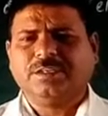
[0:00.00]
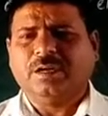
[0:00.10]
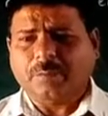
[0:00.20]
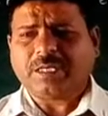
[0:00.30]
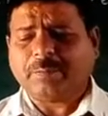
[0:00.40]

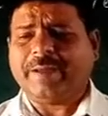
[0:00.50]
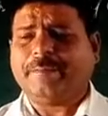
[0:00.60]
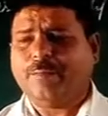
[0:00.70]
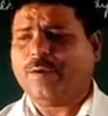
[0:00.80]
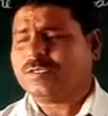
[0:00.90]
But my
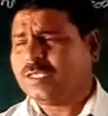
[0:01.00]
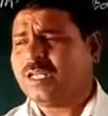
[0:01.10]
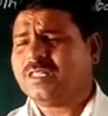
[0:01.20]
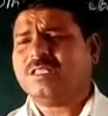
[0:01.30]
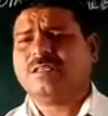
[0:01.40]

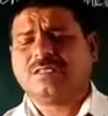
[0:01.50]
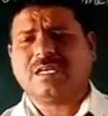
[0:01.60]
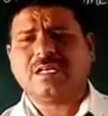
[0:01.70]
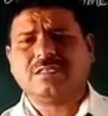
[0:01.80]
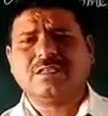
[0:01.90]
son,
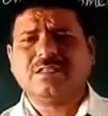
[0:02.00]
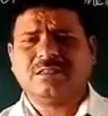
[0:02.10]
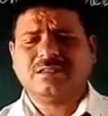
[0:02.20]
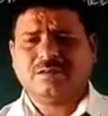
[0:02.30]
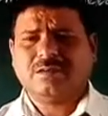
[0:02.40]
second son,
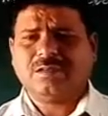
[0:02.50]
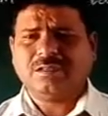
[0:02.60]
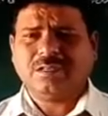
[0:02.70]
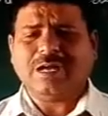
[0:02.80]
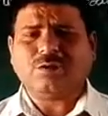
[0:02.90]

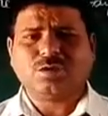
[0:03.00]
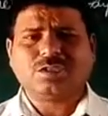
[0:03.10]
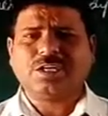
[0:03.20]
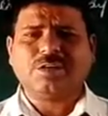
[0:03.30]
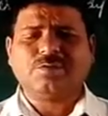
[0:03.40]
they have to
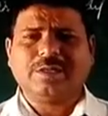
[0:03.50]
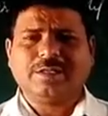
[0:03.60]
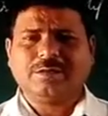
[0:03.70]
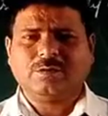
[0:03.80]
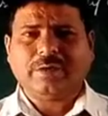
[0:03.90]
study well.
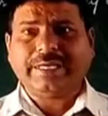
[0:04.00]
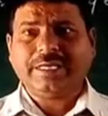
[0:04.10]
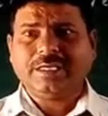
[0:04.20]
Why?